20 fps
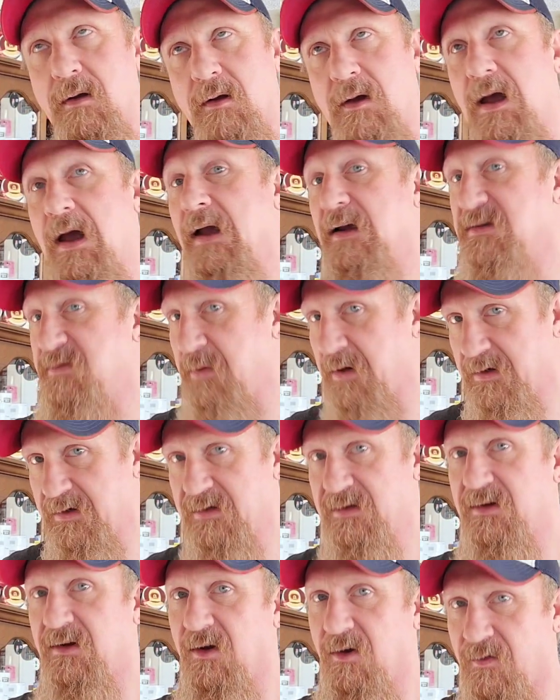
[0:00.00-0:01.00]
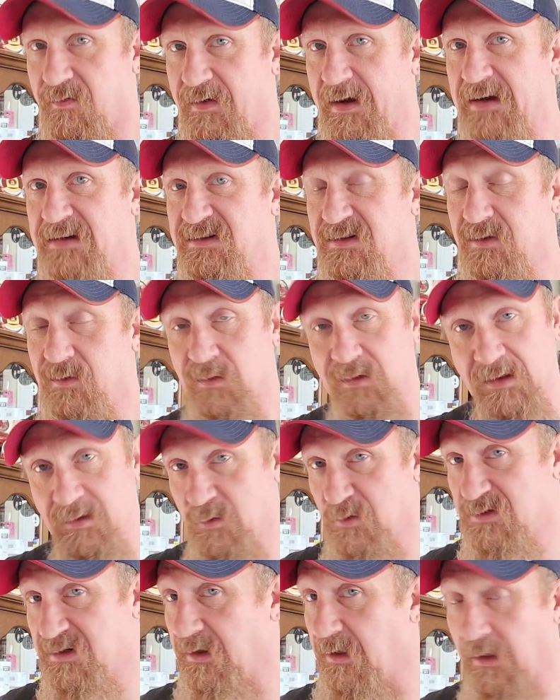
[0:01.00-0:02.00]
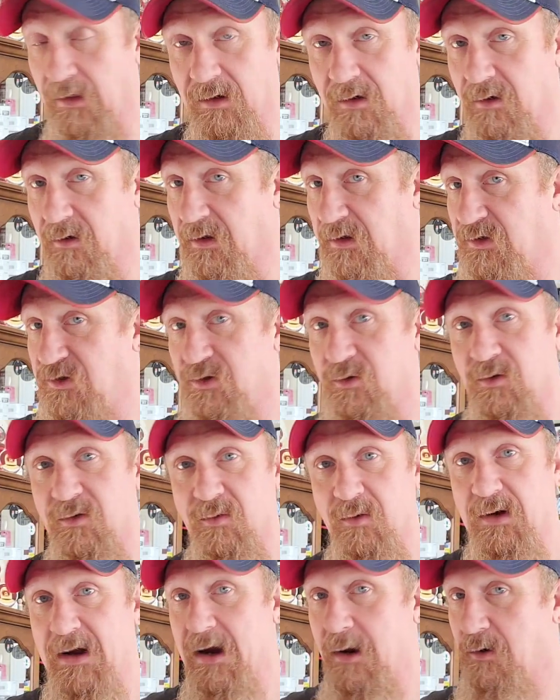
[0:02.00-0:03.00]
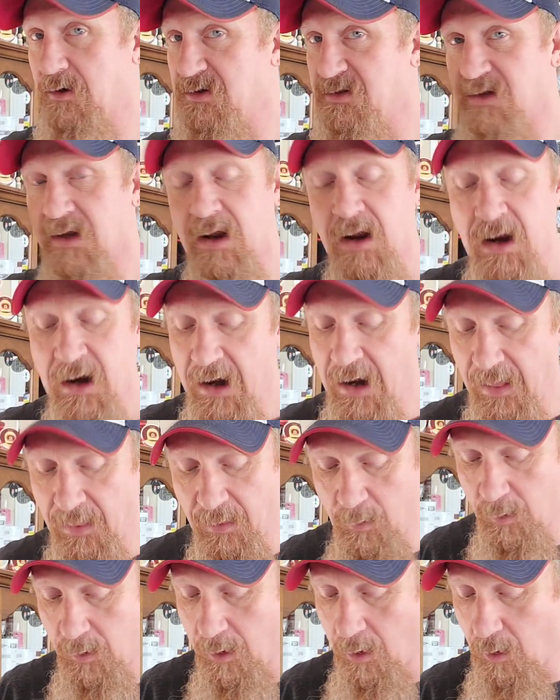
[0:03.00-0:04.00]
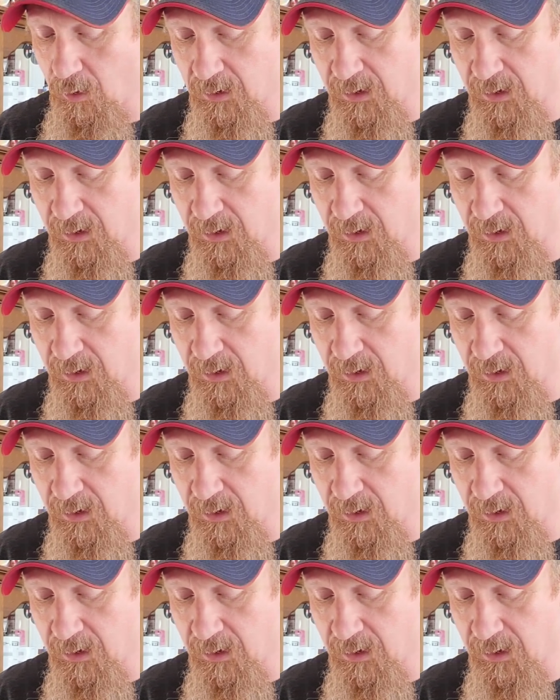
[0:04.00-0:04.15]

I expect it to go fast too. It was literally two or three hours and they were all